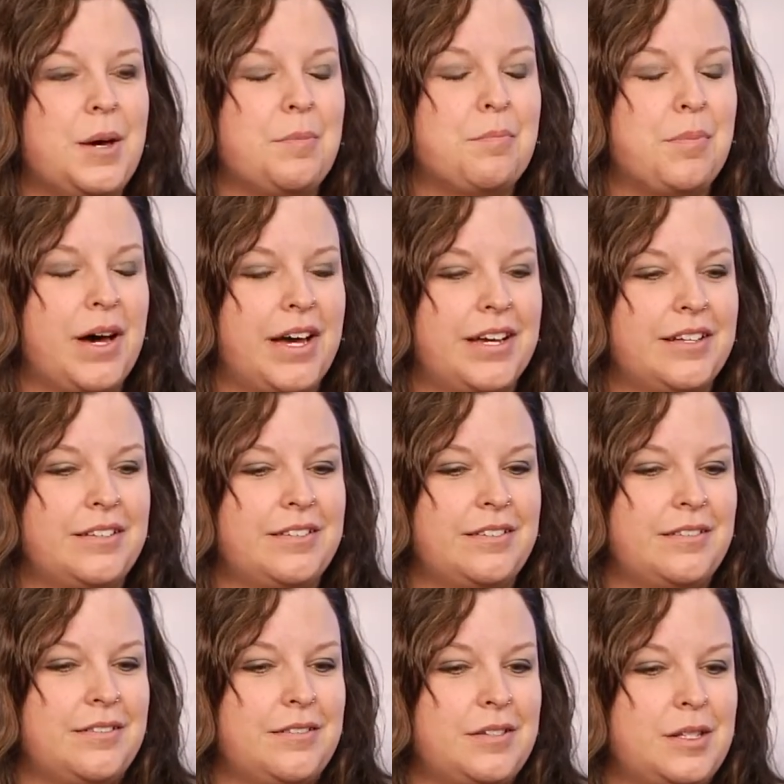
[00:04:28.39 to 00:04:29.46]
but
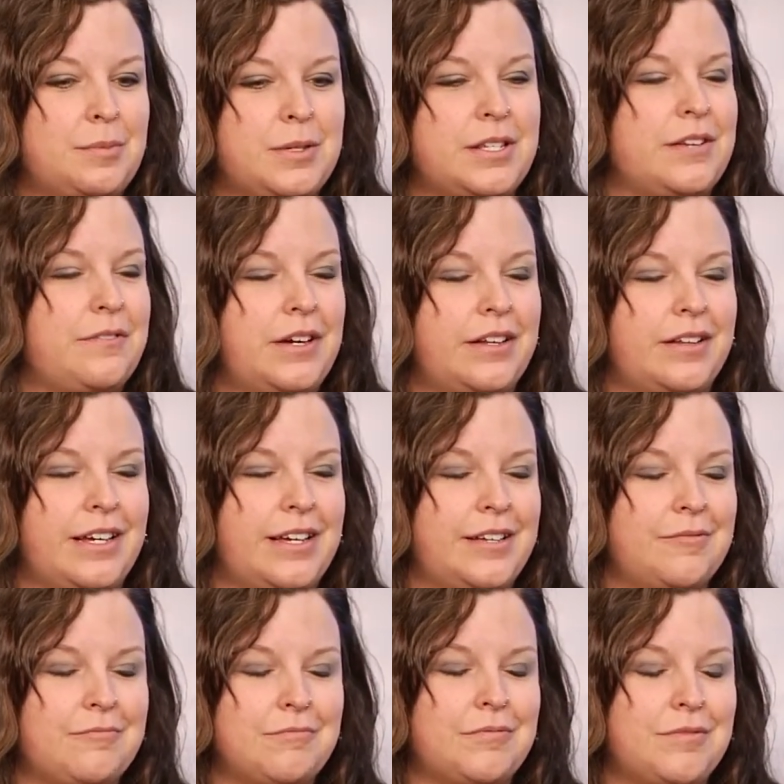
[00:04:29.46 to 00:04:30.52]

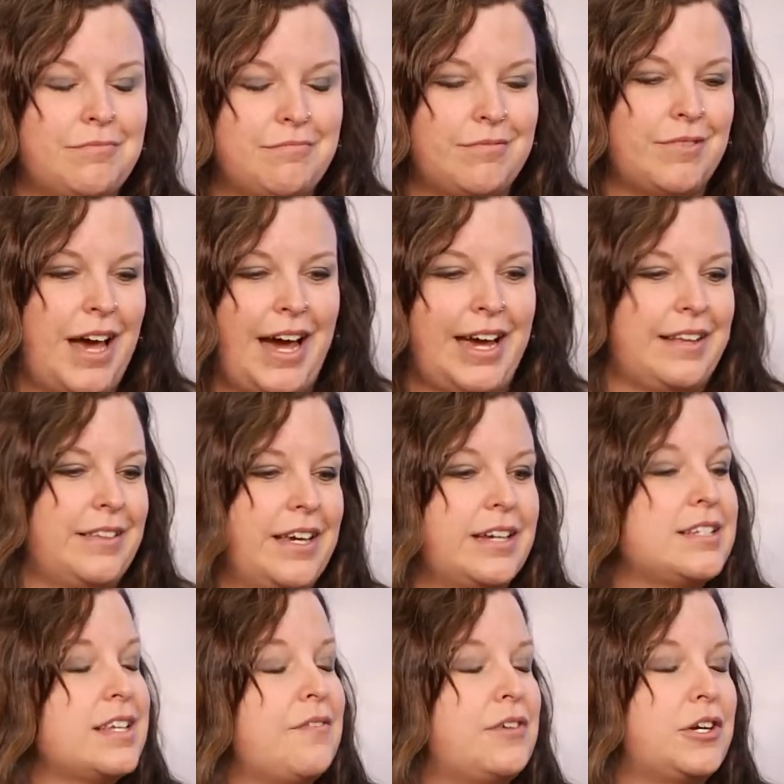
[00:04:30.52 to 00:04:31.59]
specifically I had like
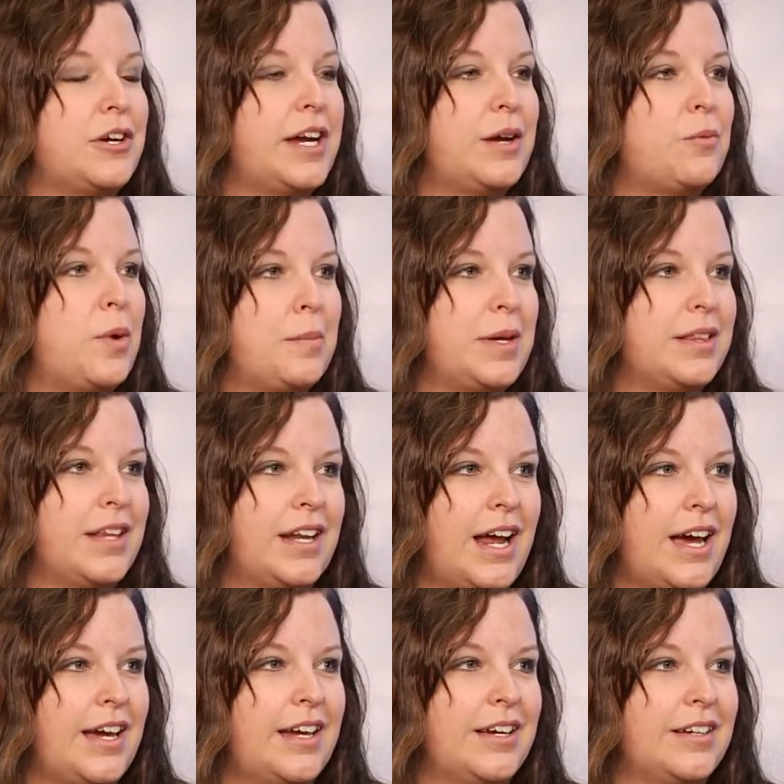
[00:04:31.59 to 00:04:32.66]
7 or 8 women that
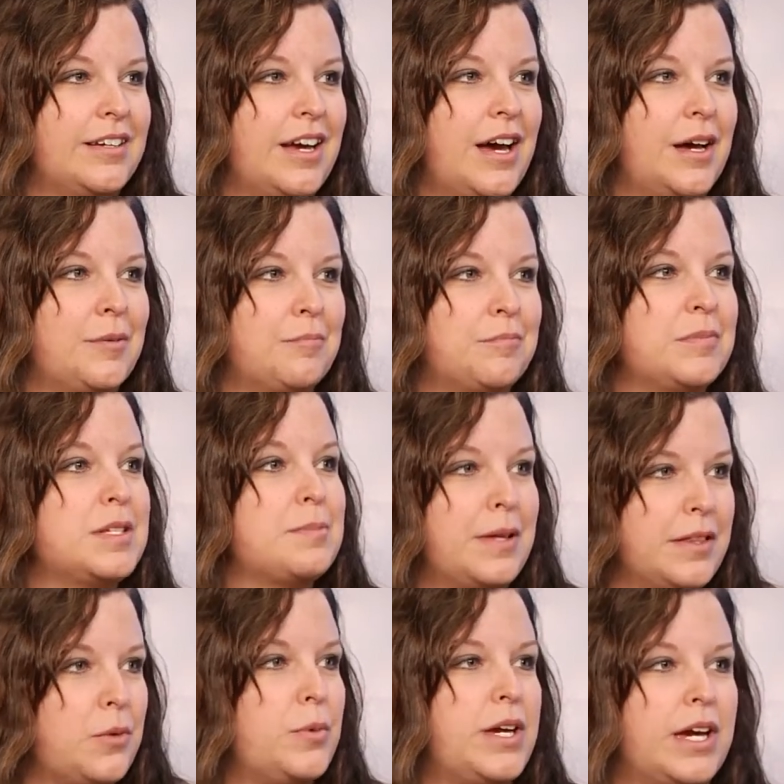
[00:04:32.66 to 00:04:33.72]
I
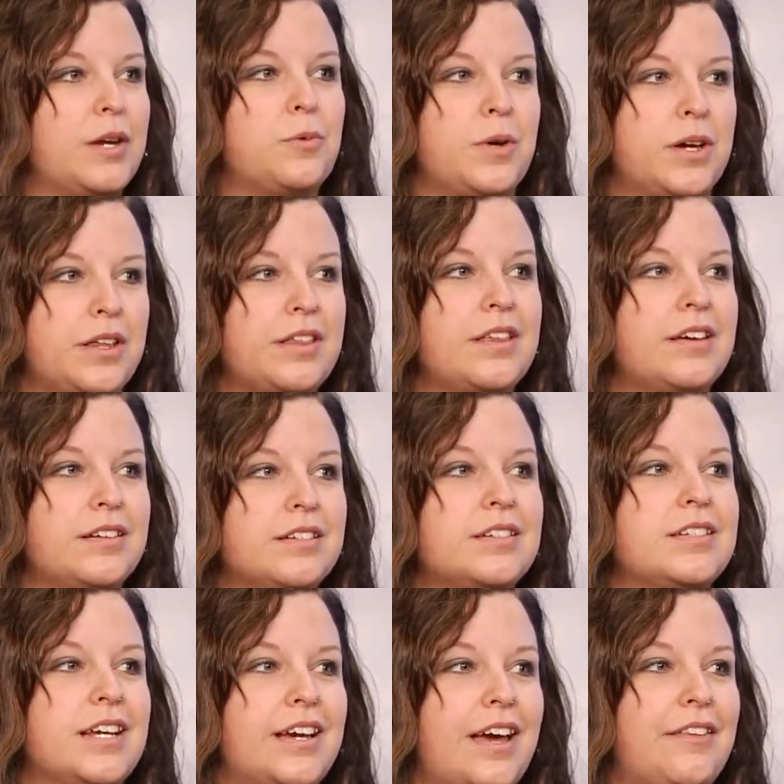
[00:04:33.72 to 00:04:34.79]
spent the weekend with
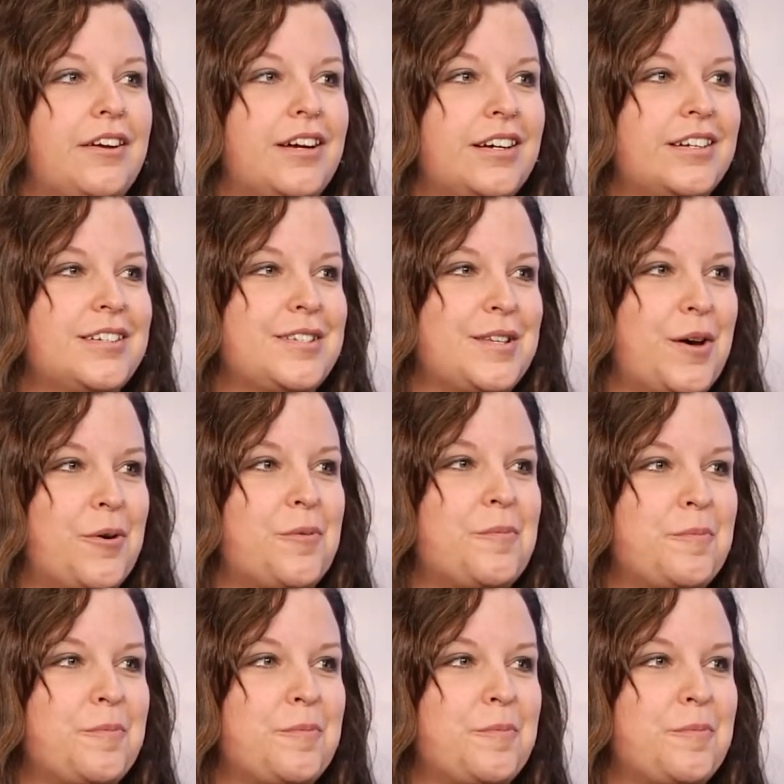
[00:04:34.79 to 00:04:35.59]
together. So.